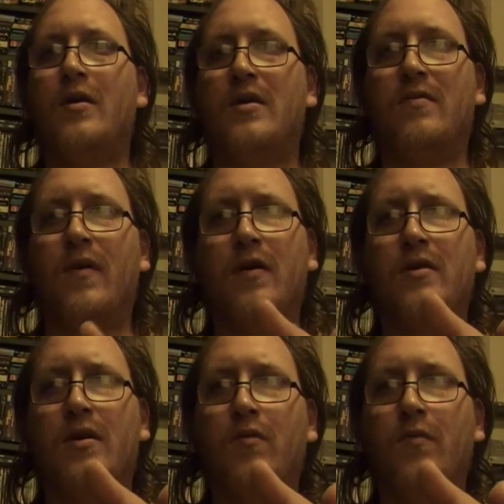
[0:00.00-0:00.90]
This is
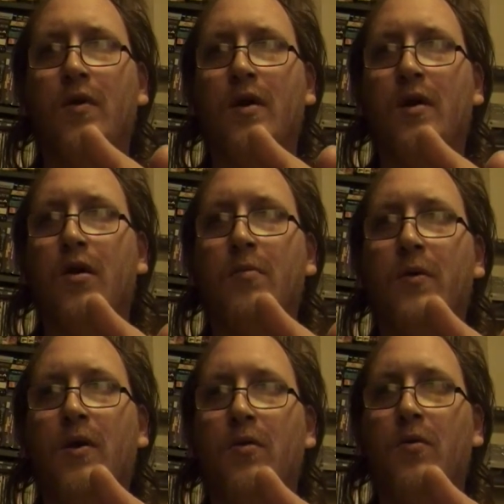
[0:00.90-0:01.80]
Valkazar1,
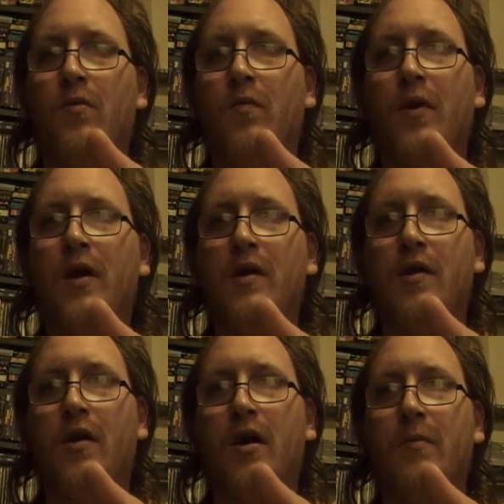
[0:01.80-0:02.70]
hoping you rate,
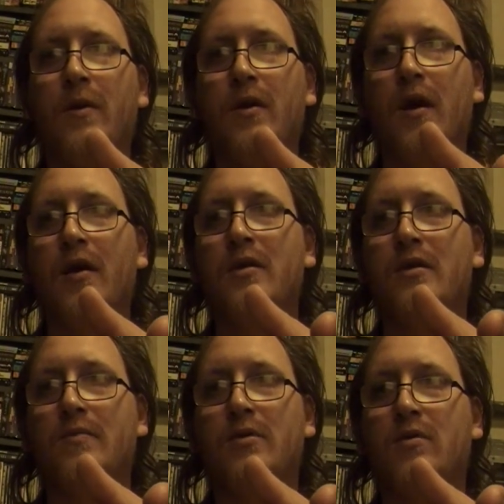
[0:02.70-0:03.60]
comment, and
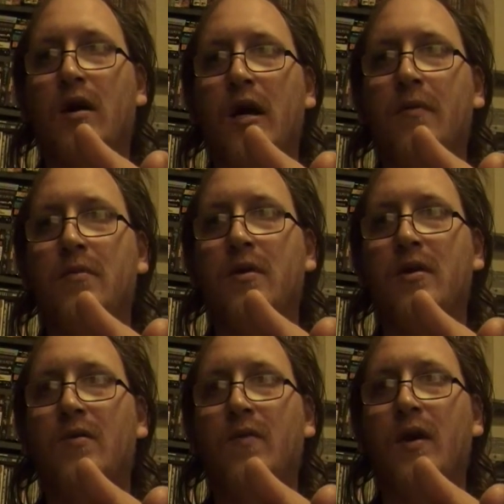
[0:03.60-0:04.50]
subscribe to
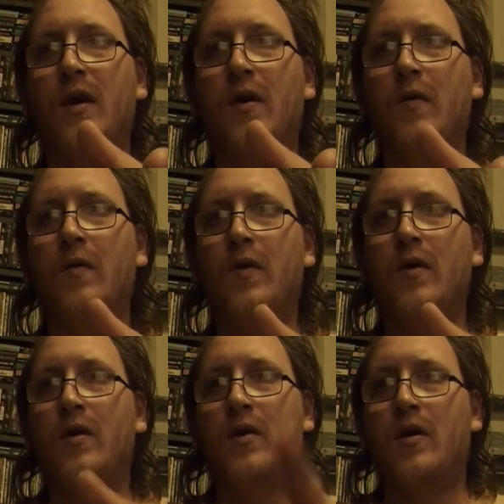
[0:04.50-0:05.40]
this video,
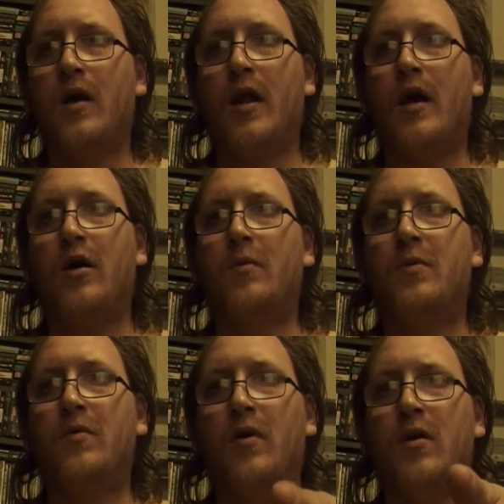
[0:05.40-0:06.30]
and I
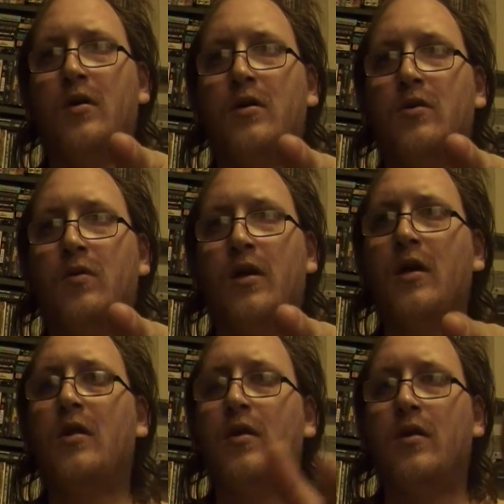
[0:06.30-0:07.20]
hope you all enjoyed
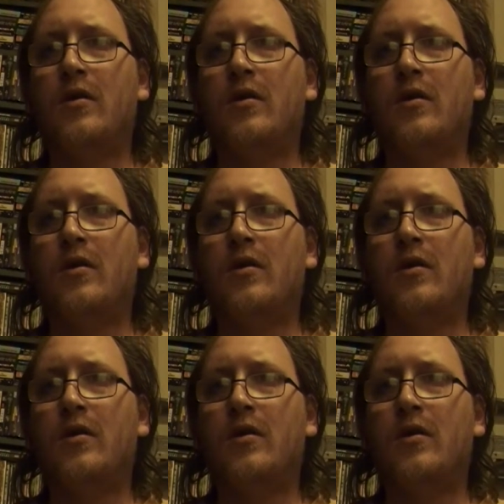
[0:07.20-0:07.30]
it.